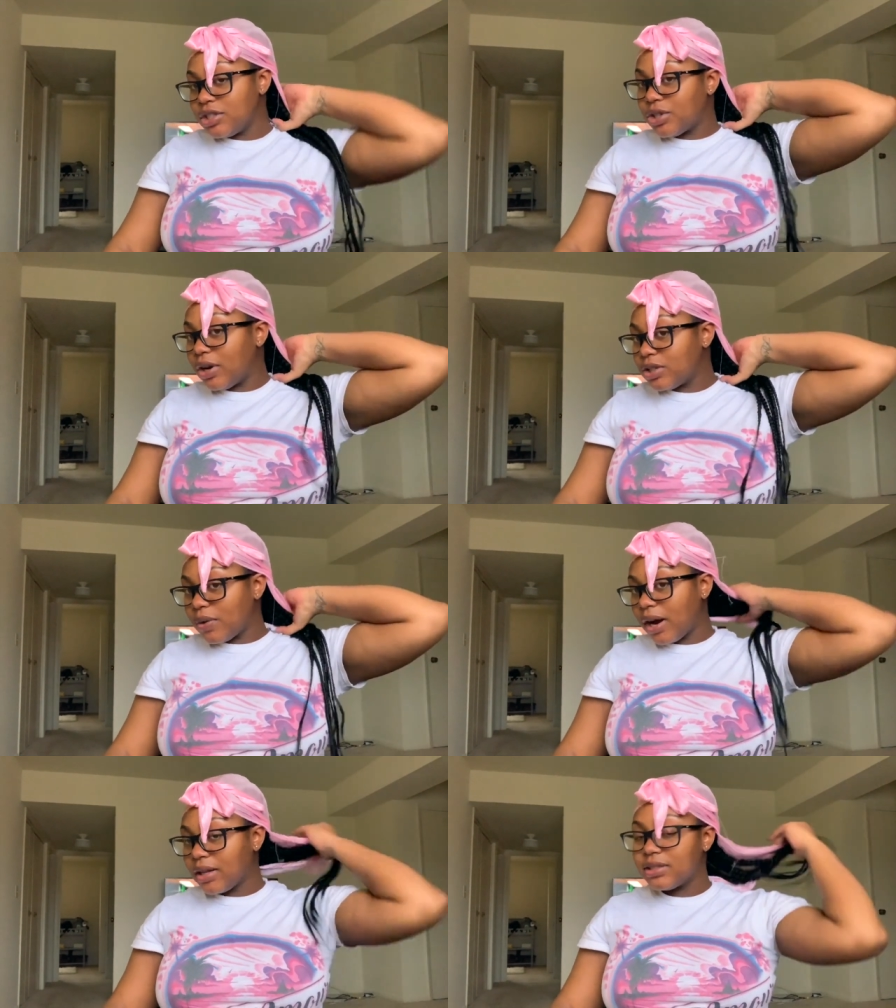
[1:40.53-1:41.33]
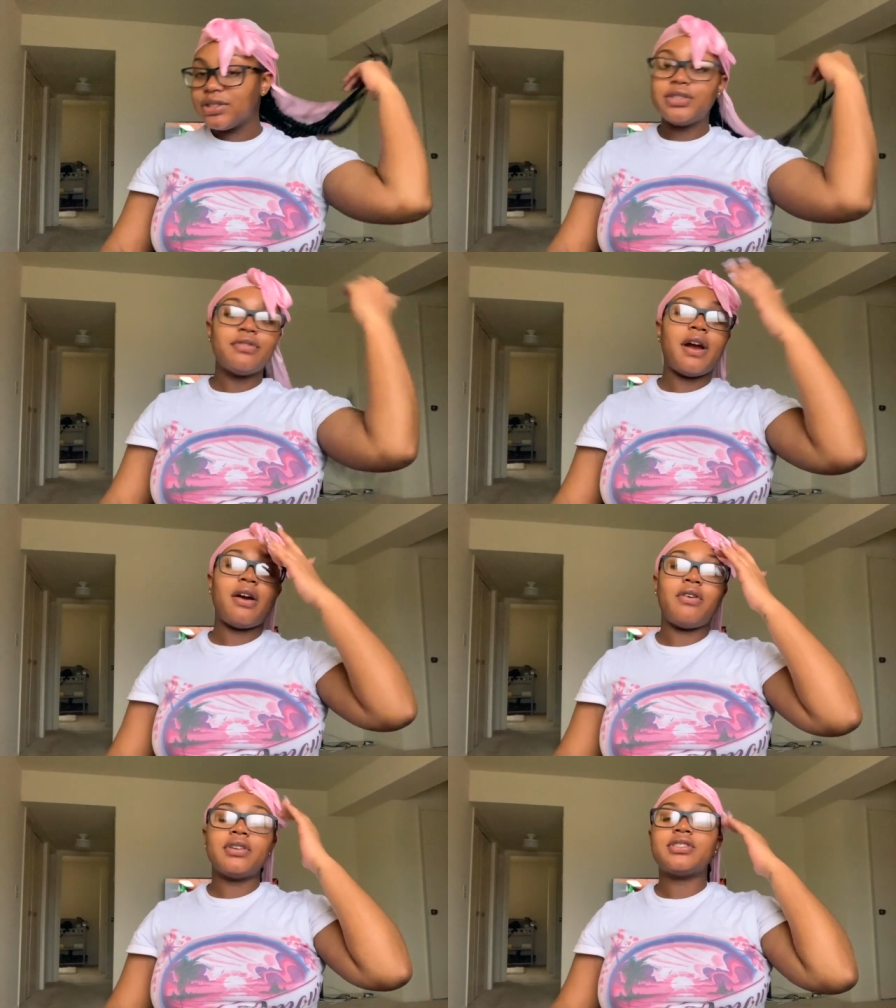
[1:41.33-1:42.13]
So that's why I got this
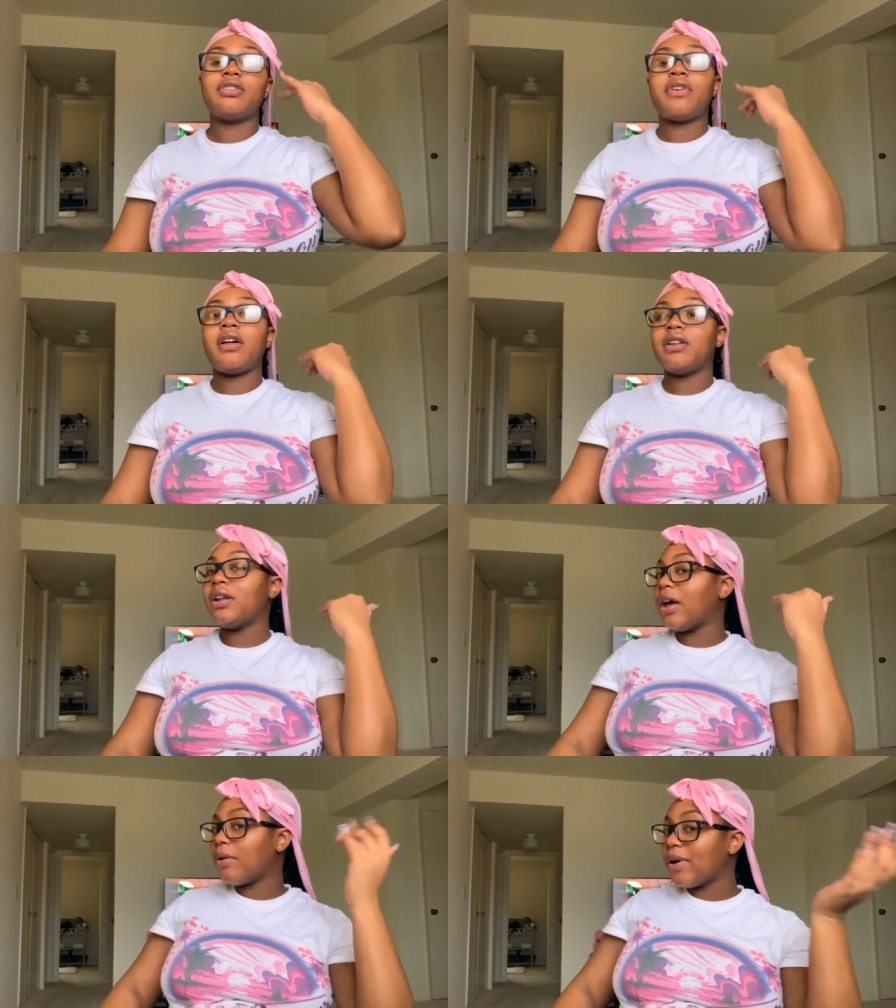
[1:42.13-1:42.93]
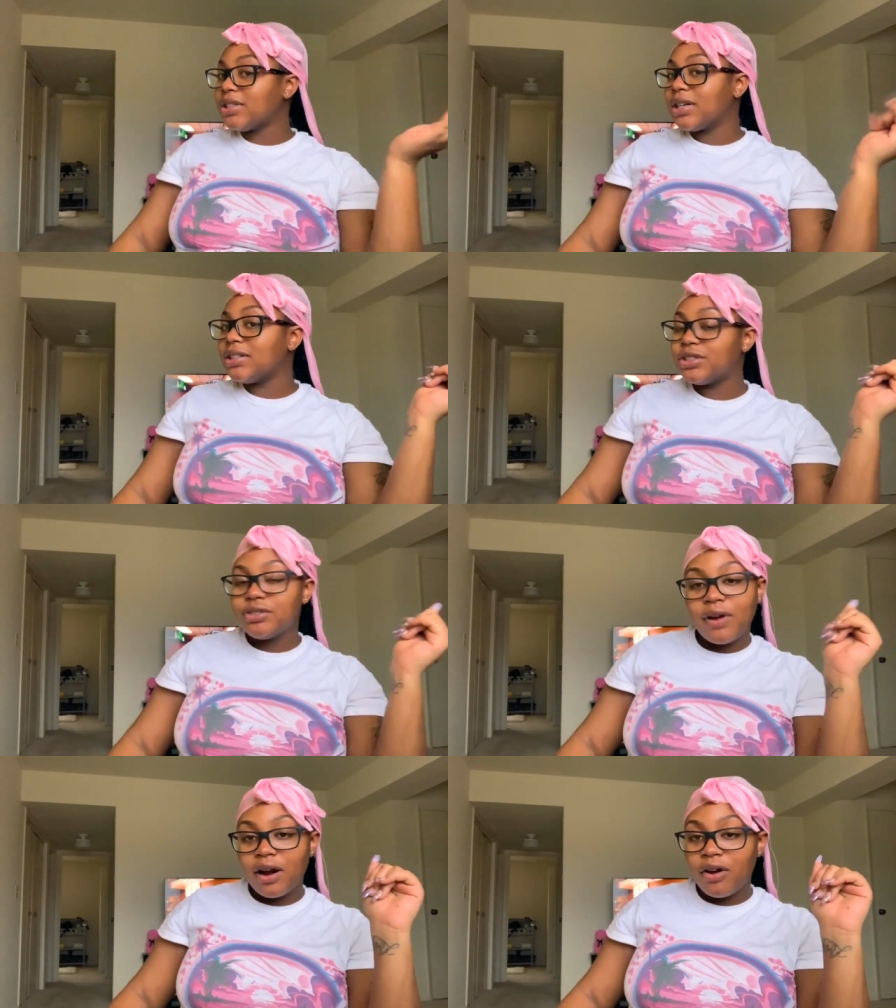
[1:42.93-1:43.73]
do-rag on. So y'all like, why she got this
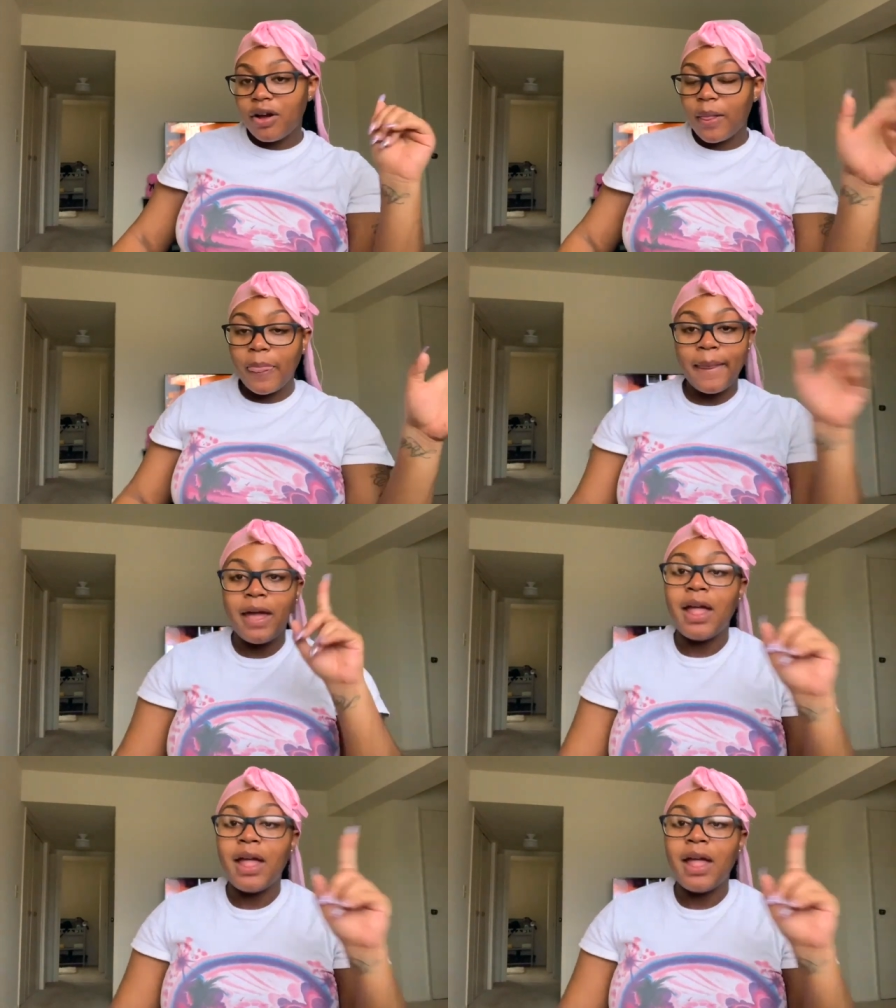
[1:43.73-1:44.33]
do-rag on?